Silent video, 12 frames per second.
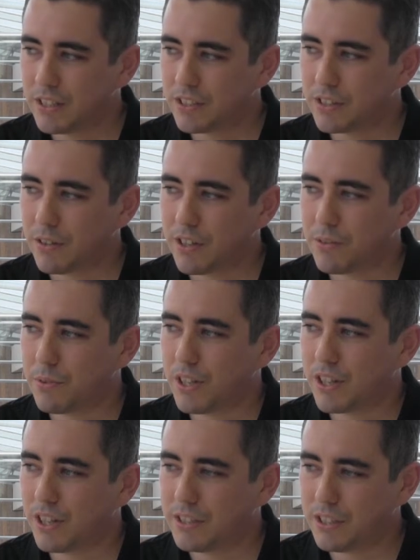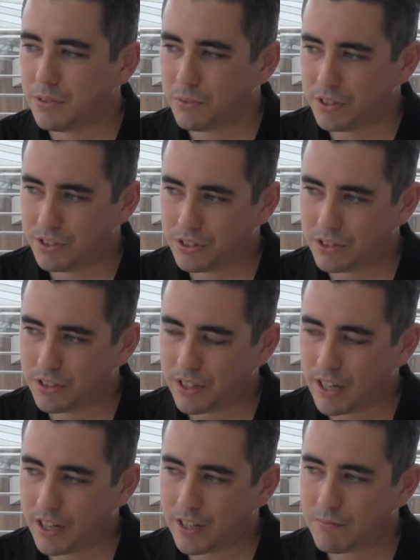So another work I did was,
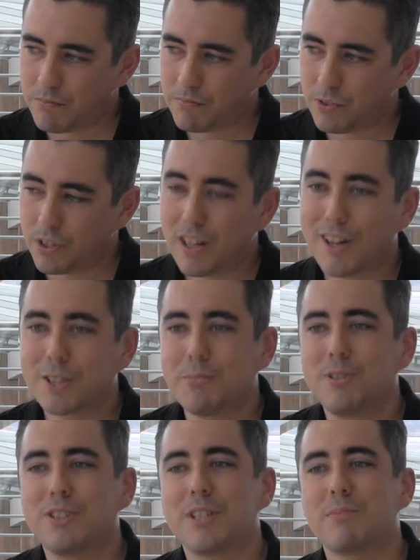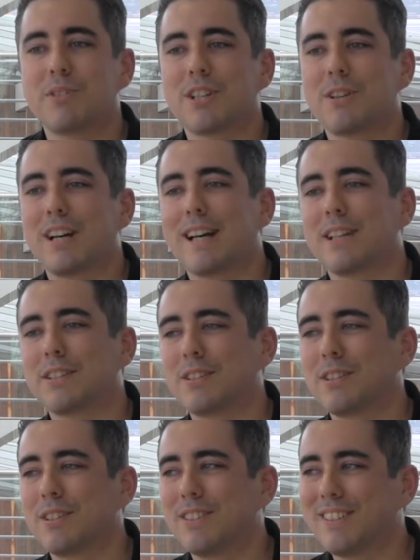or the last museum show I had,
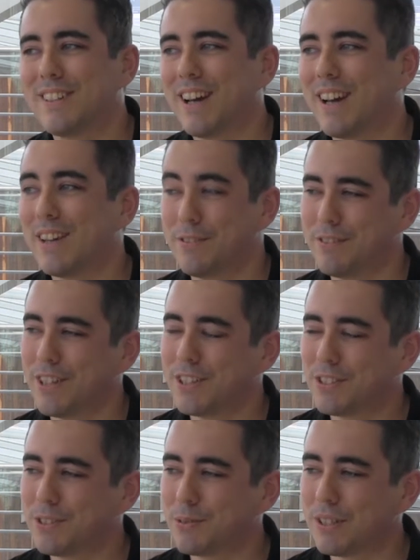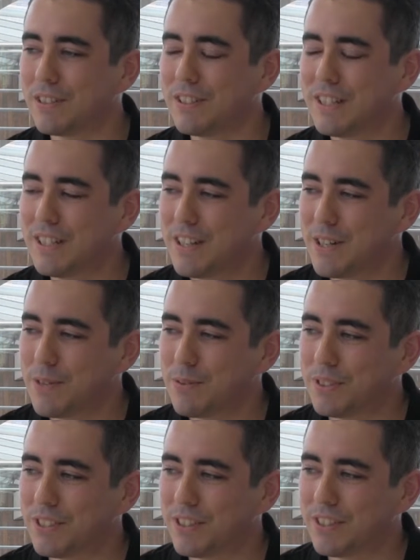the first as well,
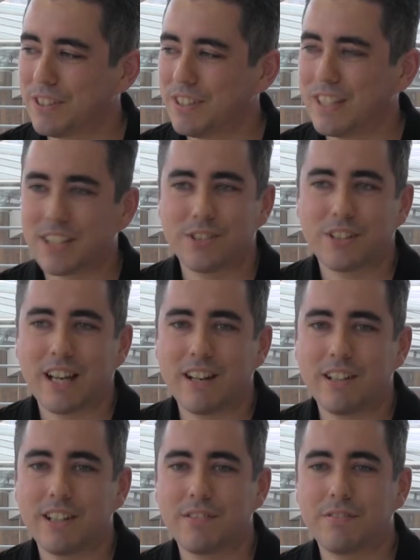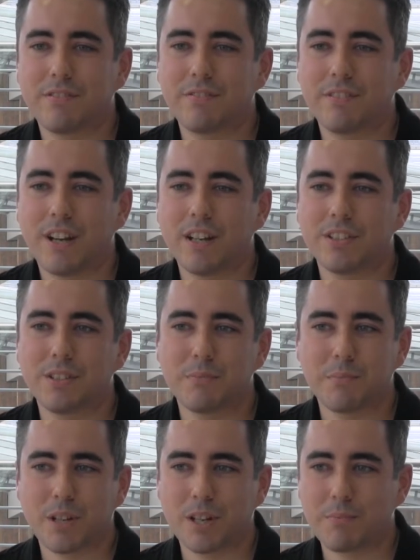was at the National Gallery of
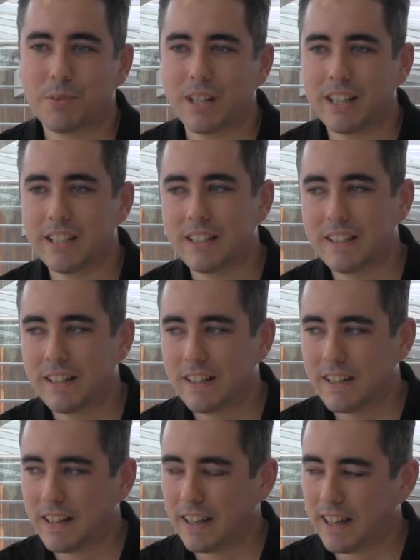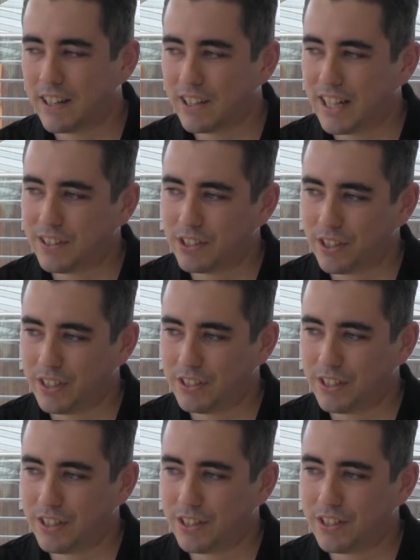Zimbabwe, and I had this
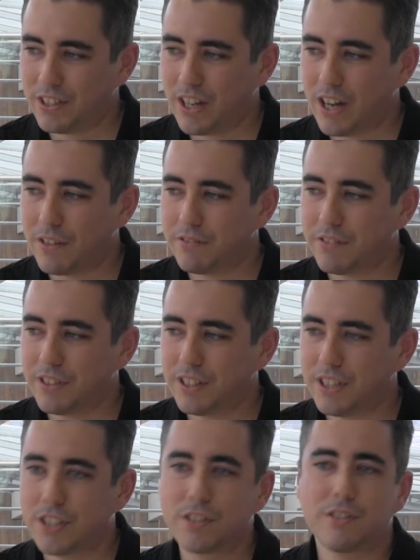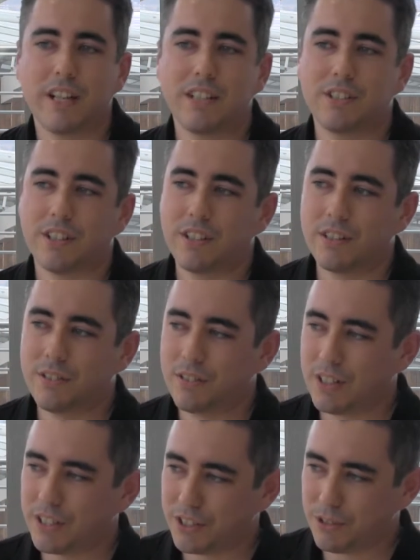idea of the curator
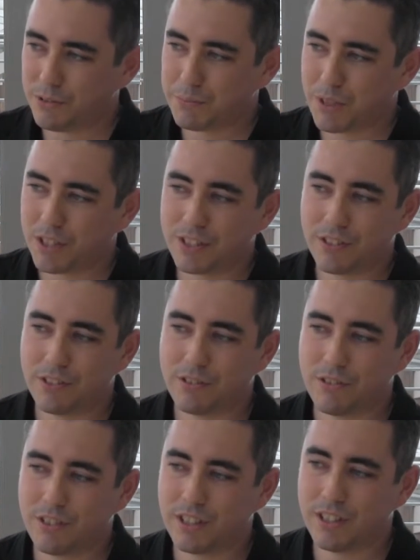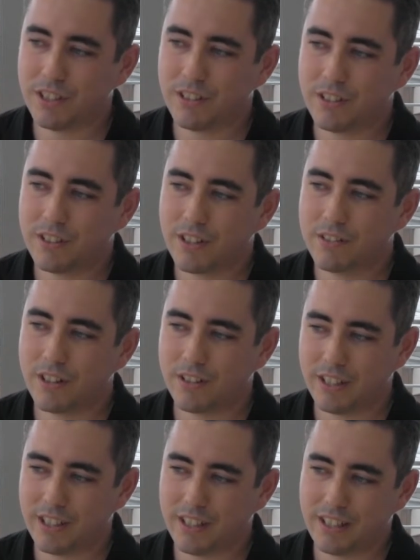as he was passing through the
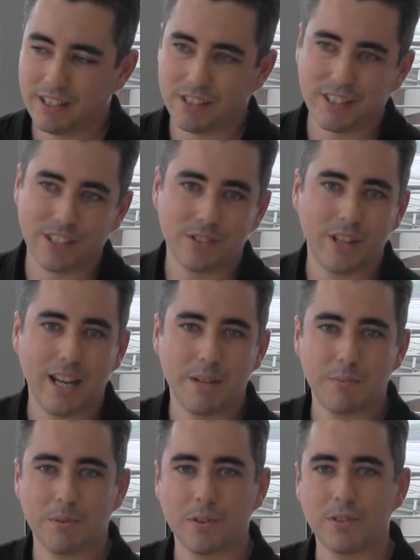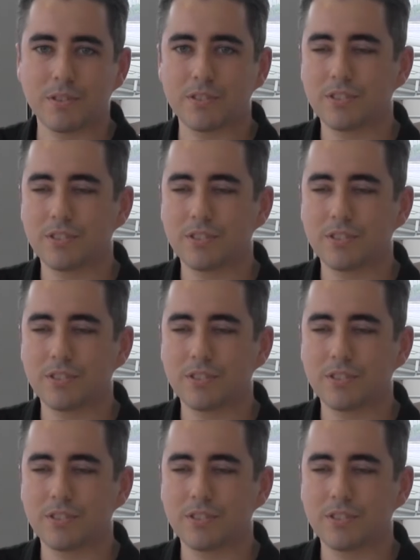Harare International Airport